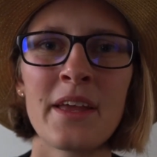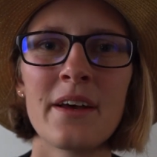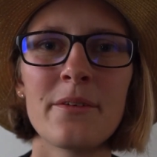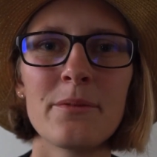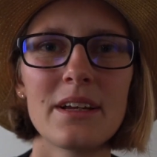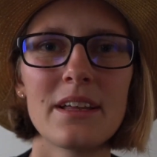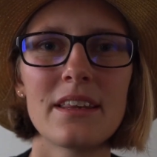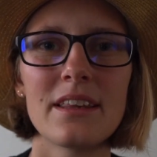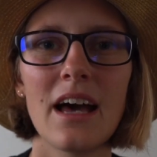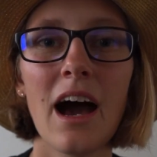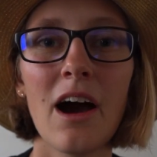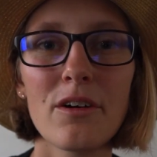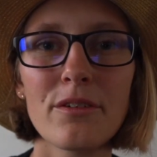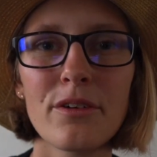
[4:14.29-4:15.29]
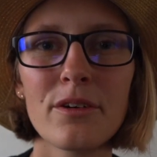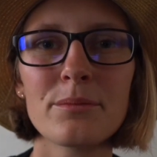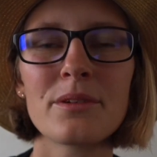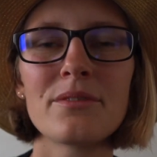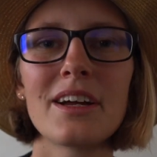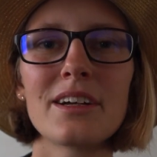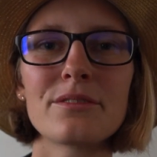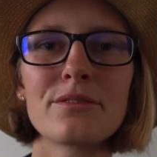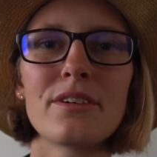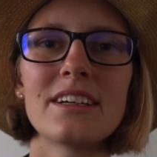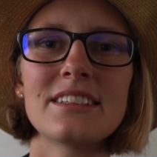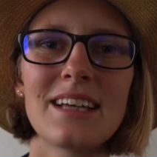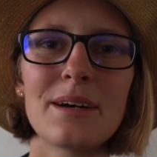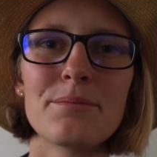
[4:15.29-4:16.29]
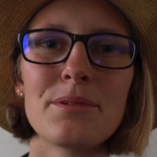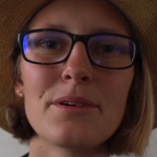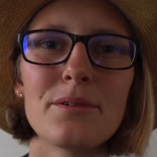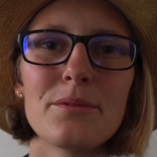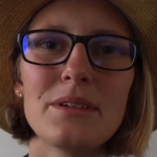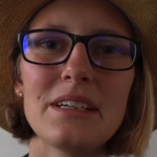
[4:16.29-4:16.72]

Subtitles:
And with our phone provider, for example,